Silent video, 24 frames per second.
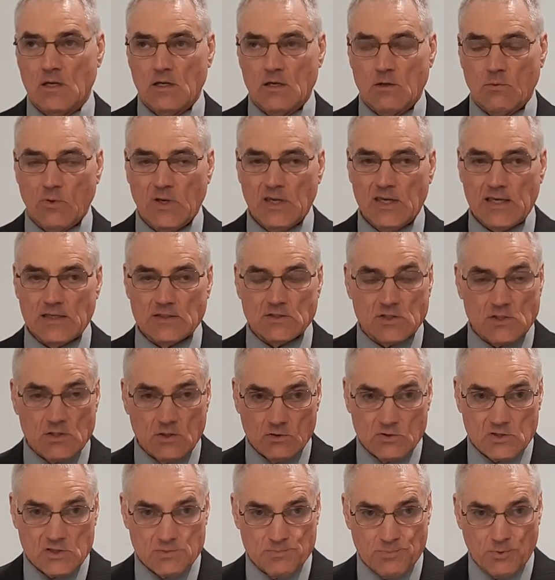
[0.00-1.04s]
We get
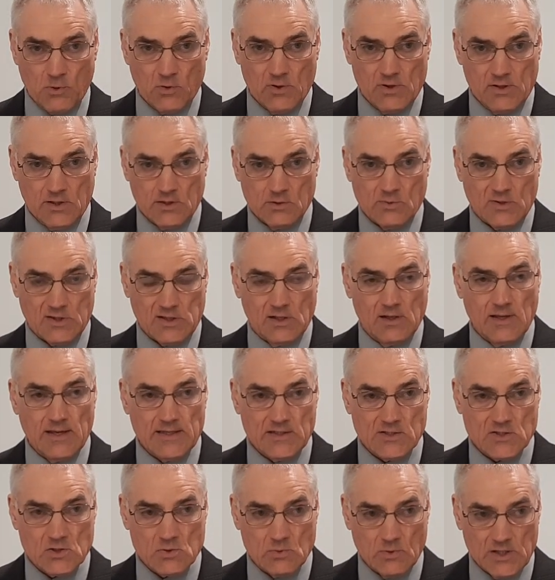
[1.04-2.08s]
so spoiled with a
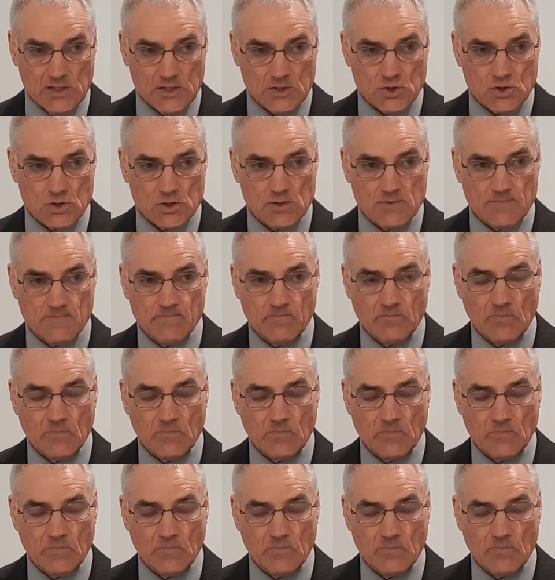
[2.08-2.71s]
light switch,